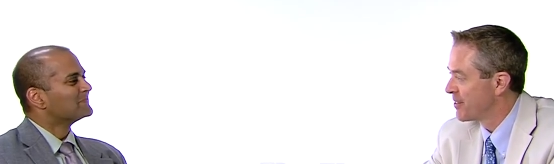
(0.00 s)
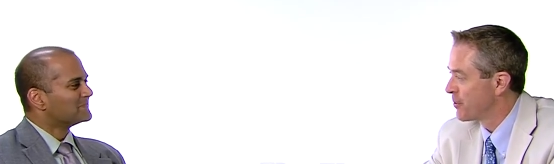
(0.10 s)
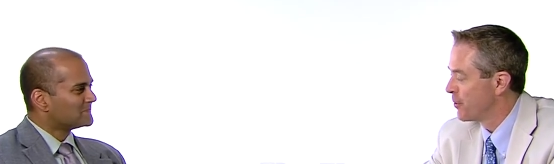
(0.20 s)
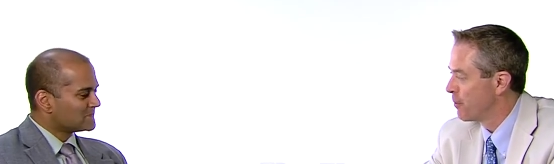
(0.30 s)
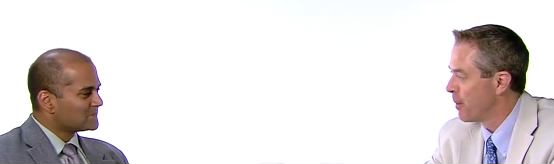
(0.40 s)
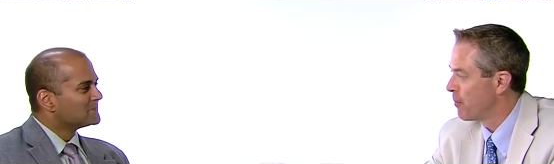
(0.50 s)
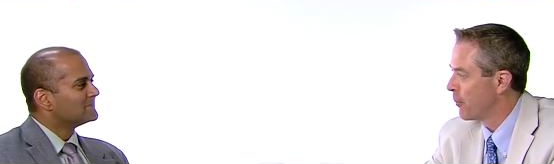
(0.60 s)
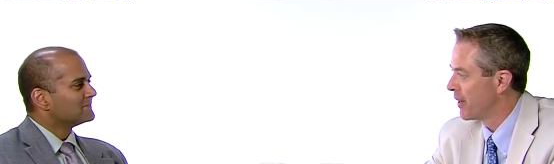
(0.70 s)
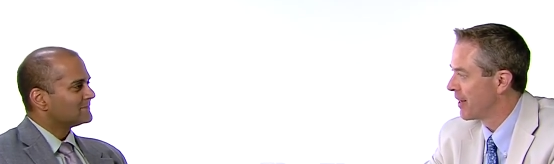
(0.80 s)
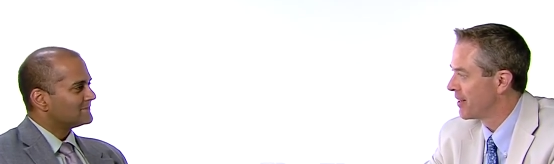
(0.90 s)
Speaker 1: So maybe
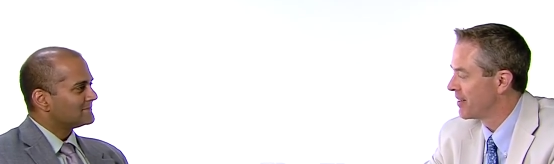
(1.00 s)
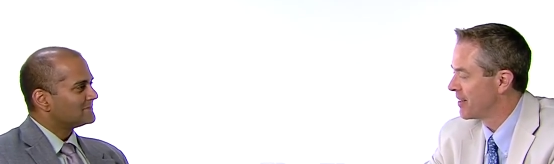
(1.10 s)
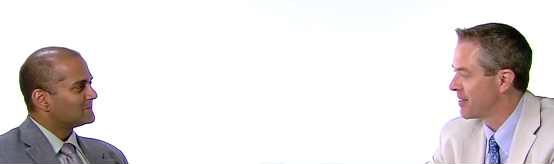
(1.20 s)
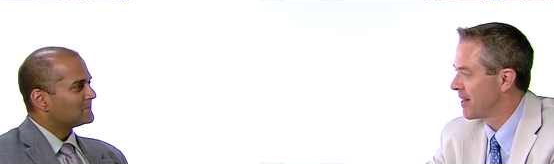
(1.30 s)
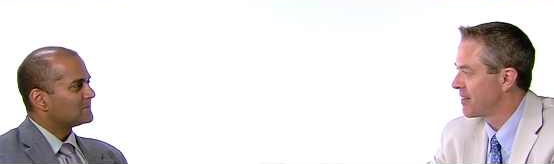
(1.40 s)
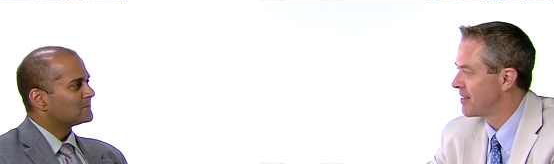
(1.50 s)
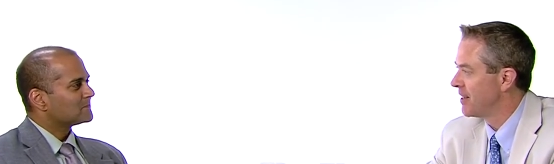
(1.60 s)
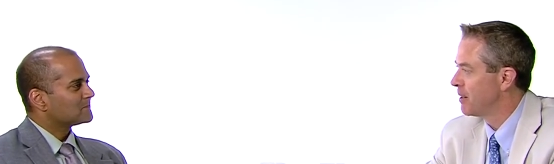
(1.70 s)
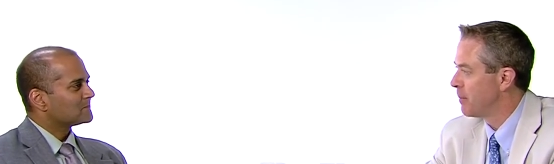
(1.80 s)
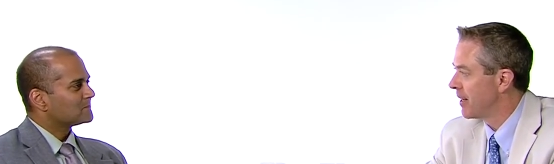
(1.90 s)
we can uh, set the
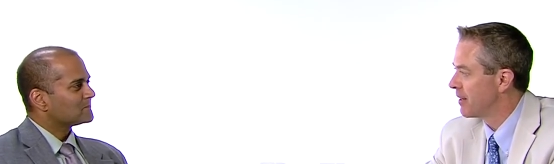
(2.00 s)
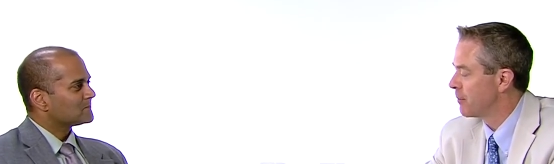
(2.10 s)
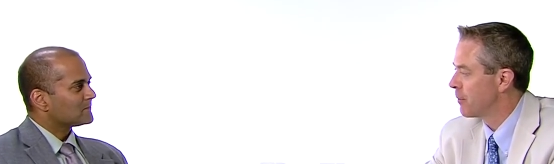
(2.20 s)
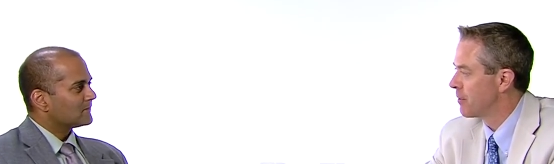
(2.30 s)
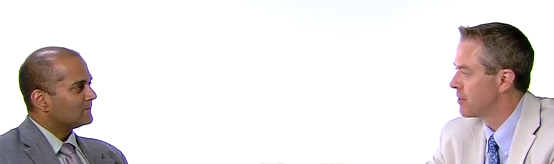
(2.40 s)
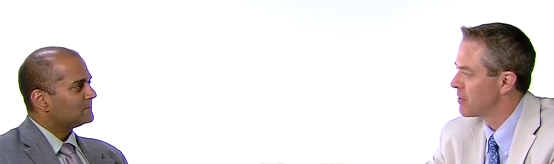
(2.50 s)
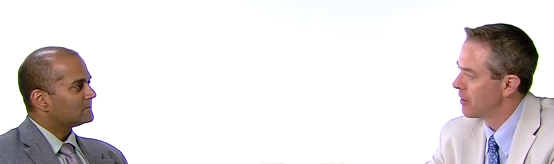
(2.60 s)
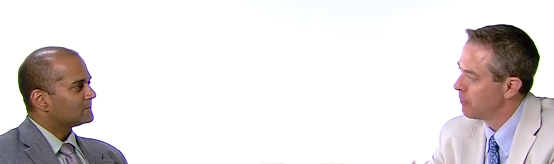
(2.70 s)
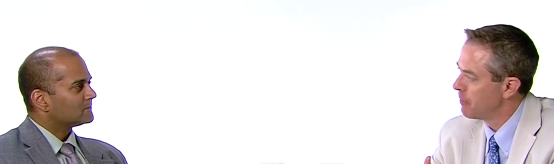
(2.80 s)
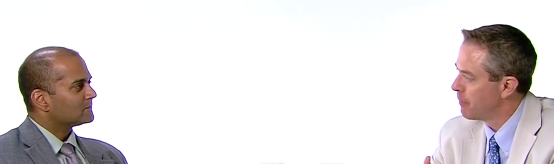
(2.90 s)
scene a bit with just a
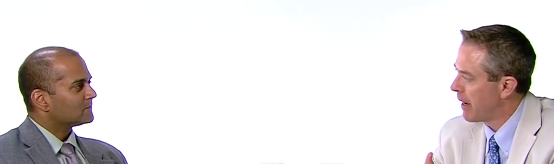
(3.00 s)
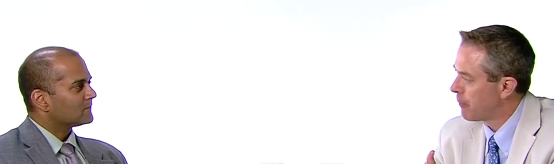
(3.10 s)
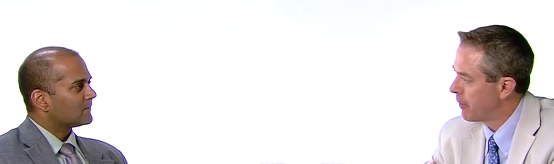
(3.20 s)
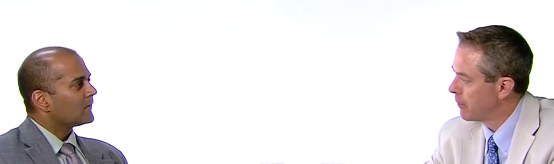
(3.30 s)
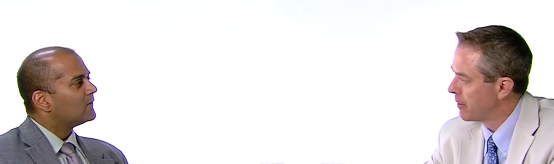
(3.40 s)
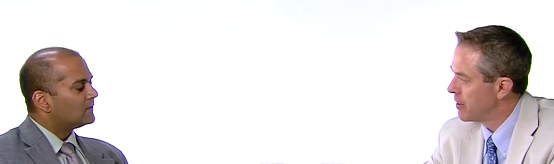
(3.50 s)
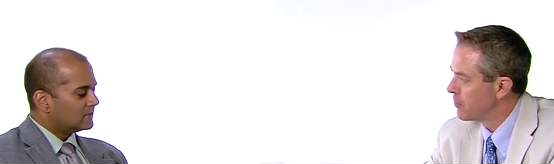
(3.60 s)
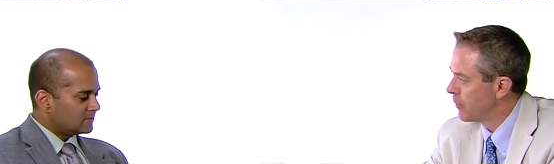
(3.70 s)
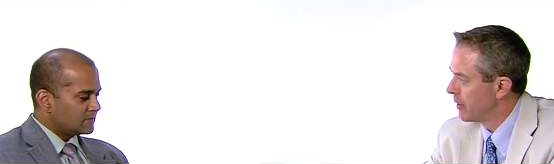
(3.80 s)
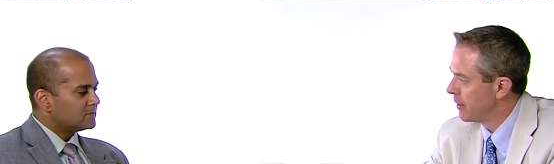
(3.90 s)
little bit of background and
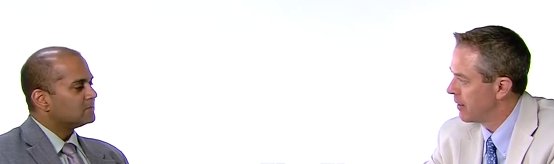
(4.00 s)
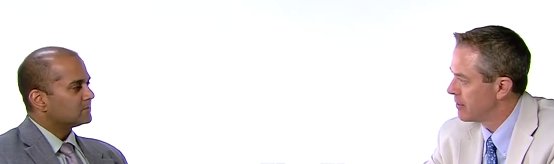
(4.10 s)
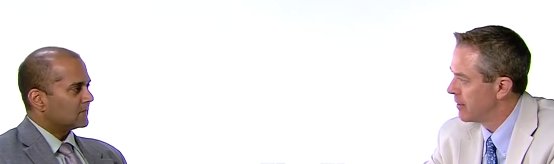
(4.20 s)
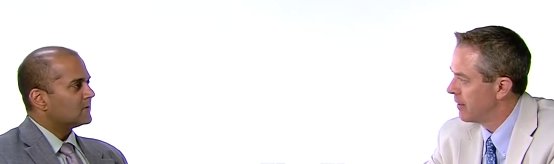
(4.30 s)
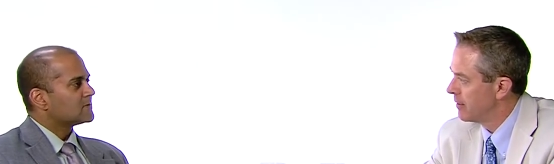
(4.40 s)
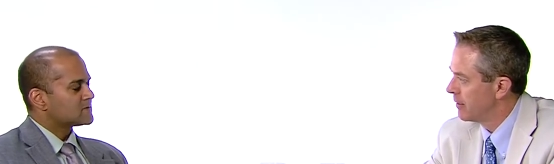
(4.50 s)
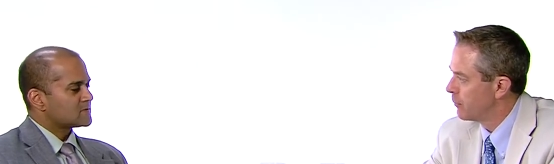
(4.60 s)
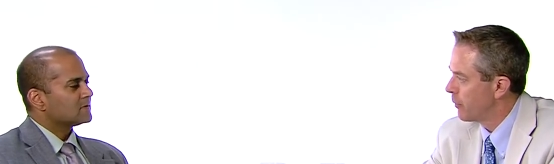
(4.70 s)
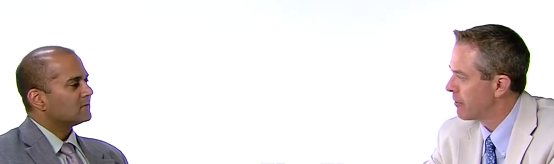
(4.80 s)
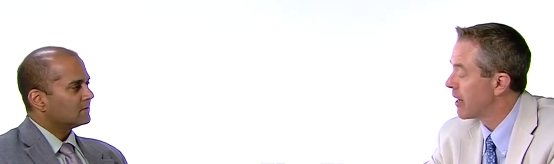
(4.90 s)
history on ASEAN
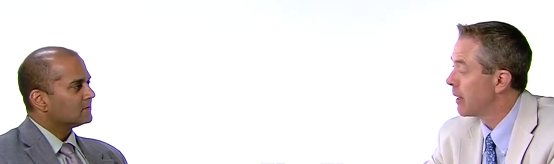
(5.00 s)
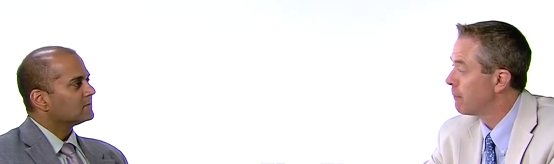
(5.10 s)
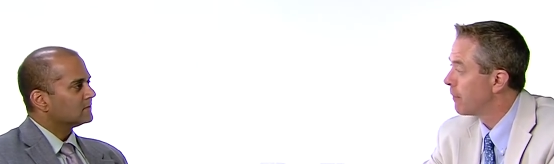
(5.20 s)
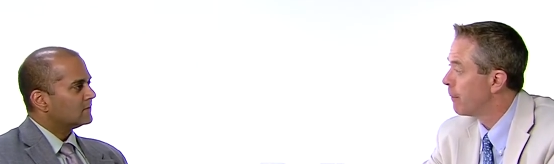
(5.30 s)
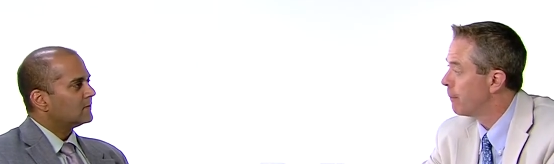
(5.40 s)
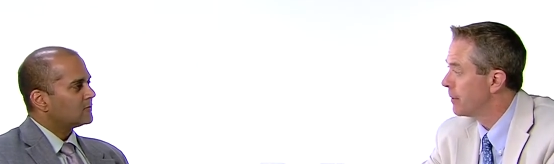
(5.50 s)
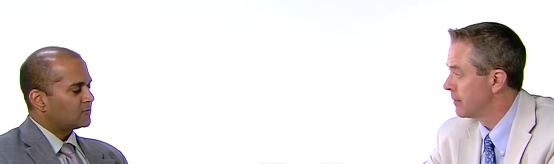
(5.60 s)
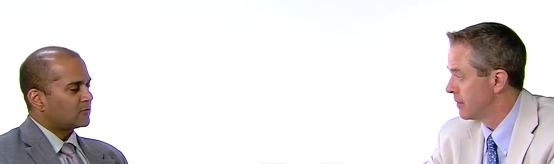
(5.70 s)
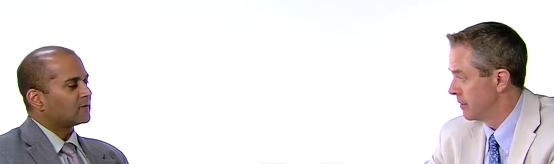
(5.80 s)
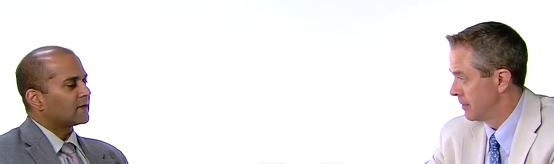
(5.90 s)
and where it came from.
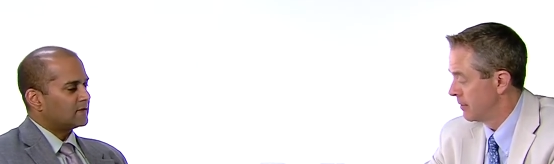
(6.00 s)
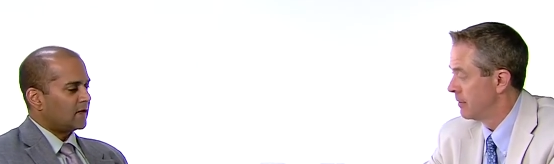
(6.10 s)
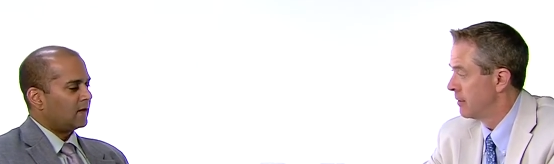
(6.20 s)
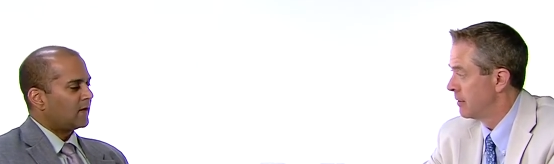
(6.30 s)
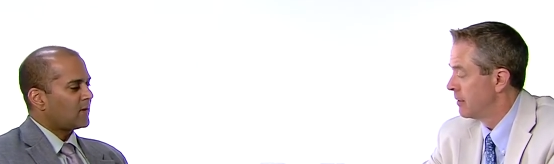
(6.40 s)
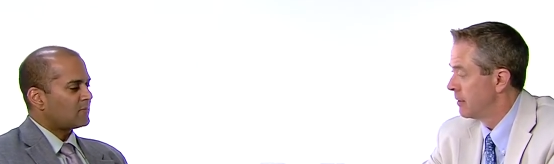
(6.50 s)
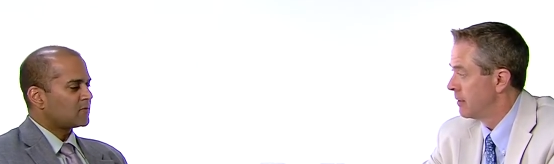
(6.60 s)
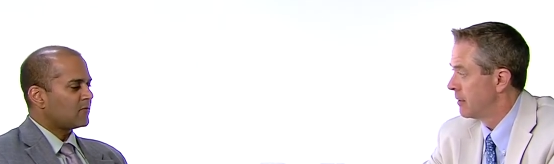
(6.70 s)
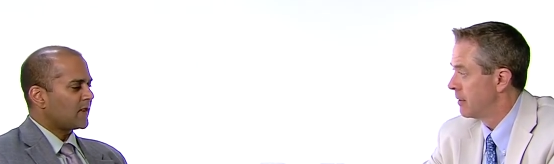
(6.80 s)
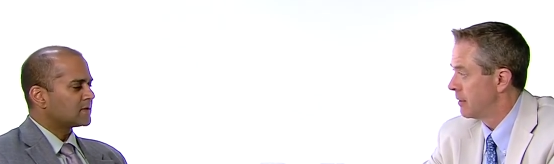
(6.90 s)
Speaker 2: Certainly, yeah, I'd happy to
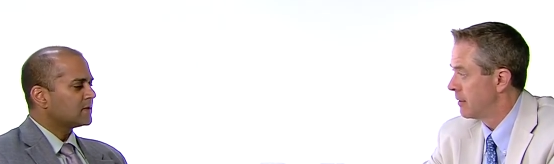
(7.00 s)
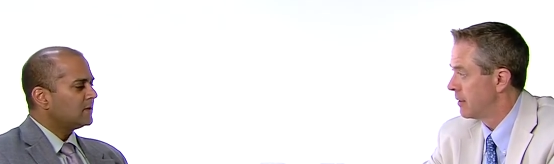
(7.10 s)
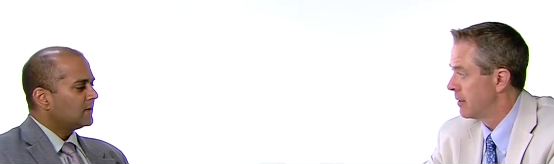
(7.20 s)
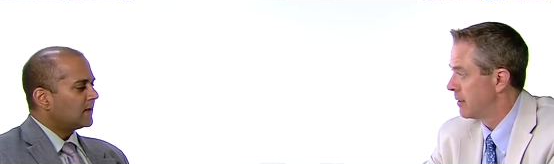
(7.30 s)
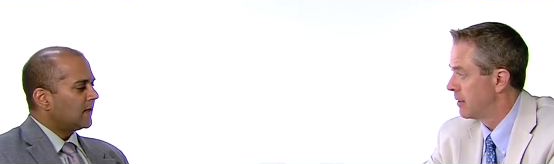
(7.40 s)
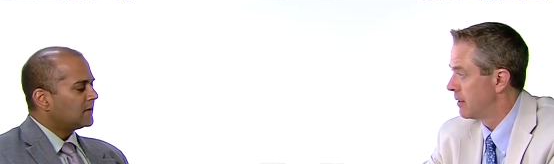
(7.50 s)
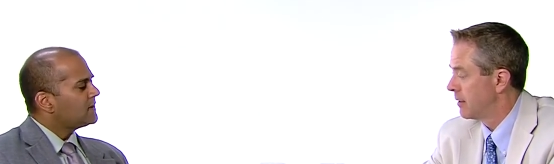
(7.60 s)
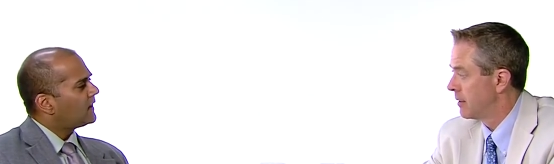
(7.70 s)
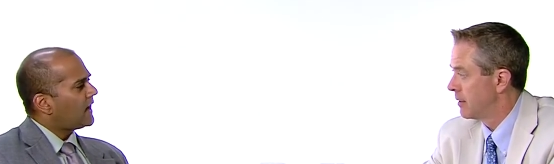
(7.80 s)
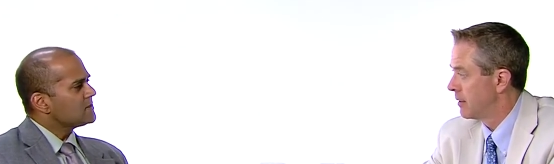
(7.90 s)
do that. Uh,
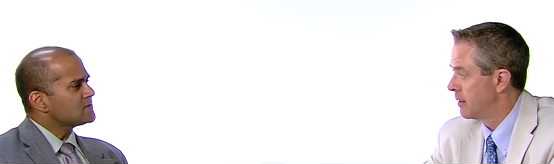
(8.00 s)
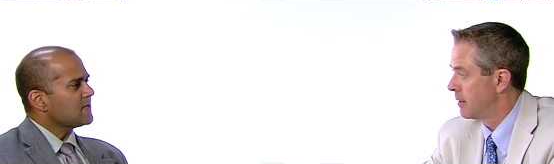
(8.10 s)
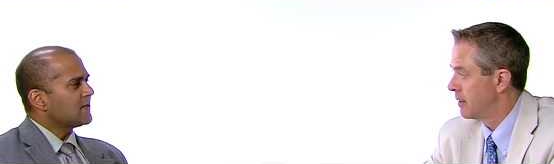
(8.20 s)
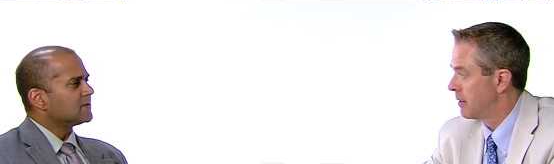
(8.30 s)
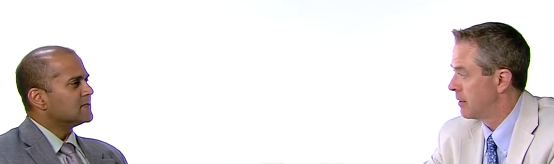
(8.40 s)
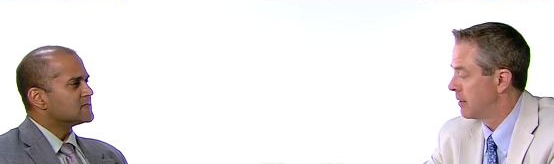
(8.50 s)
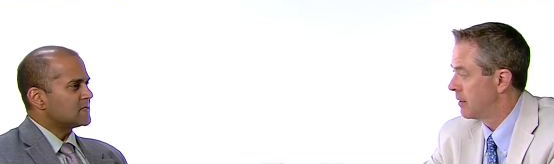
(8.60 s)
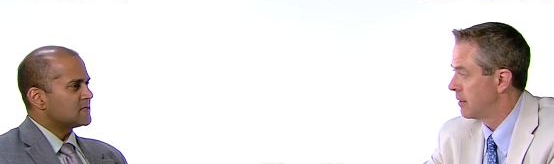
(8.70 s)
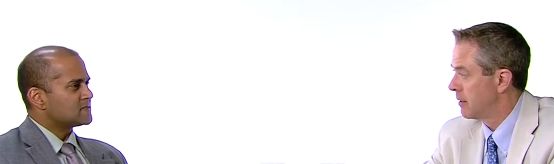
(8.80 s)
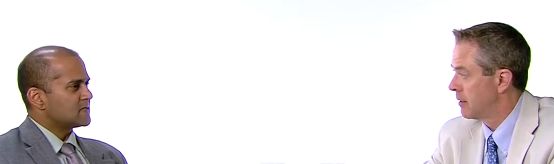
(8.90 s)
yeah, ASEAN is,
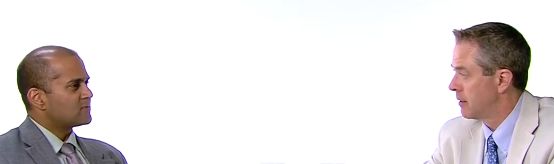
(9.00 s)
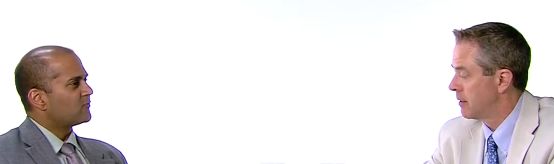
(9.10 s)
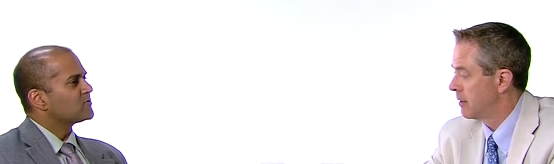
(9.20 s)
is, is,